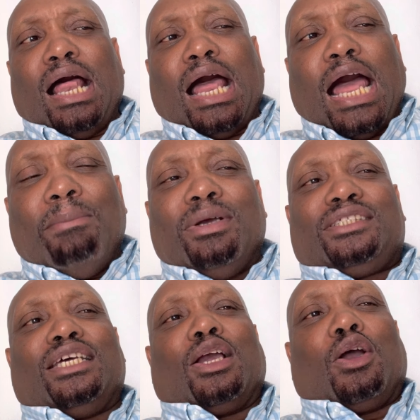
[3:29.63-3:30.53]
How
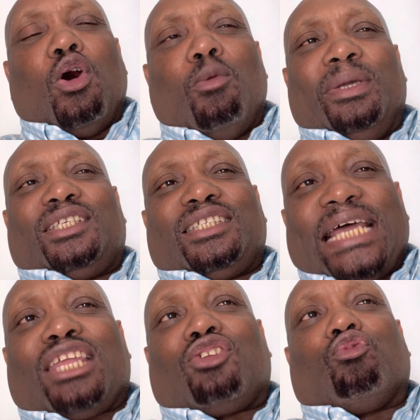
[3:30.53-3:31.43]
much did Goldman
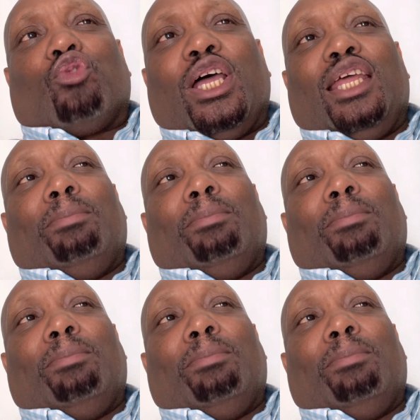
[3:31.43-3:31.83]
Sachs really